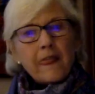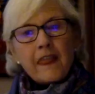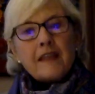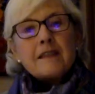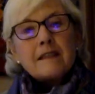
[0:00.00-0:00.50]

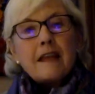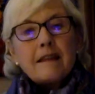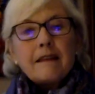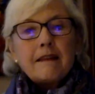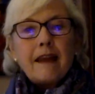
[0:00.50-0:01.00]
they
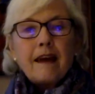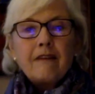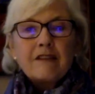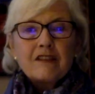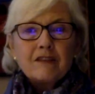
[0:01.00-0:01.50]
state that they
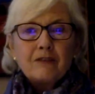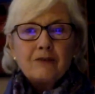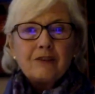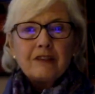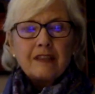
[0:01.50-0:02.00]
have a
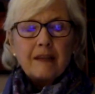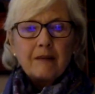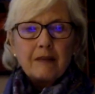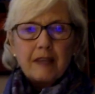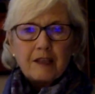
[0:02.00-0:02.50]
solution that they
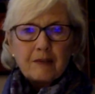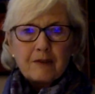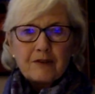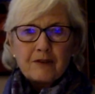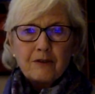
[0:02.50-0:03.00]
would like to
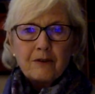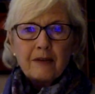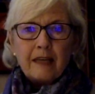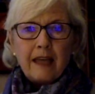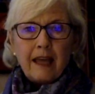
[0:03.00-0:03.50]
pursue,
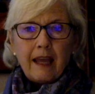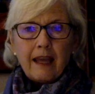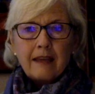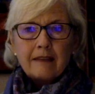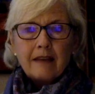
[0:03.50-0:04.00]

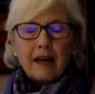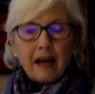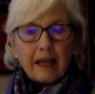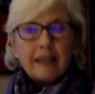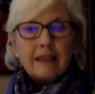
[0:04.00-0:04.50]
and
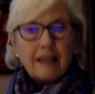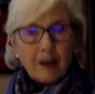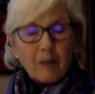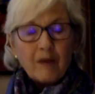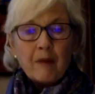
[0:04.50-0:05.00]
I can
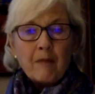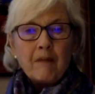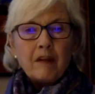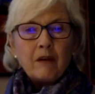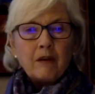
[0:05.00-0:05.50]
help them
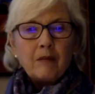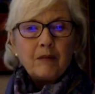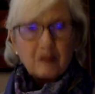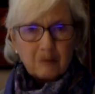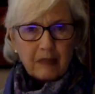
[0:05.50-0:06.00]

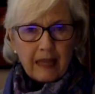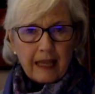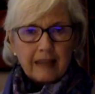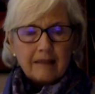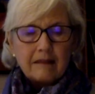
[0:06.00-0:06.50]
build a
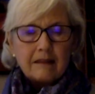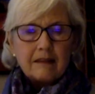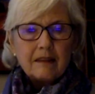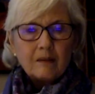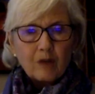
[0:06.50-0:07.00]
plan
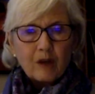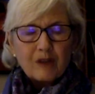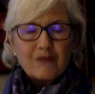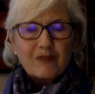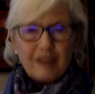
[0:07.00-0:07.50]
that
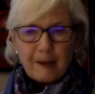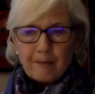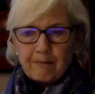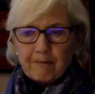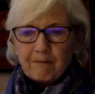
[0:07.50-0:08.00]
works for them.
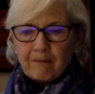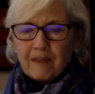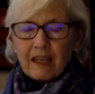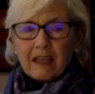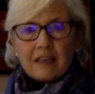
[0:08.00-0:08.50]

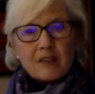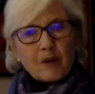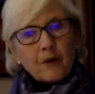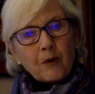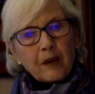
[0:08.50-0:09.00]

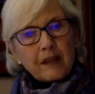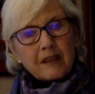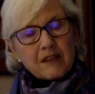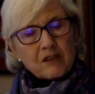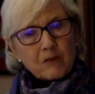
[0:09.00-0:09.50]
So
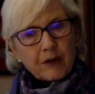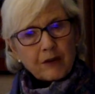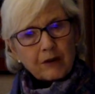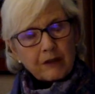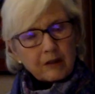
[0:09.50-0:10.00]
this is where
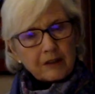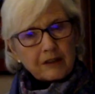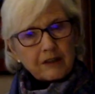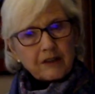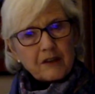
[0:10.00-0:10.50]
you're going to look at
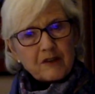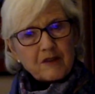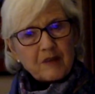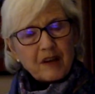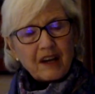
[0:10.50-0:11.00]
the theories
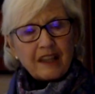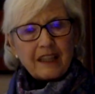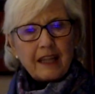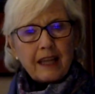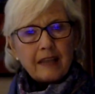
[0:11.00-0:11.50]
behind
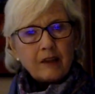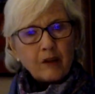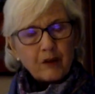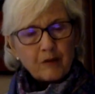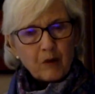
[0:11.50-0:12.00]
it and
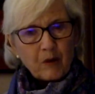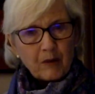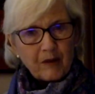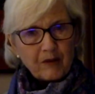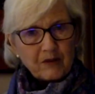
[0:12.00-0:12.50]
learn more
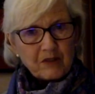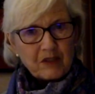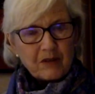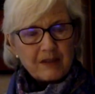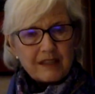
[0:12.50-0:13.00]
about those
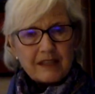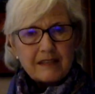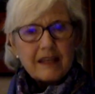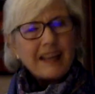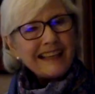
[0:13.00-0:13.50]
theories and
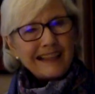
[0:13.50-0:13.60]
say,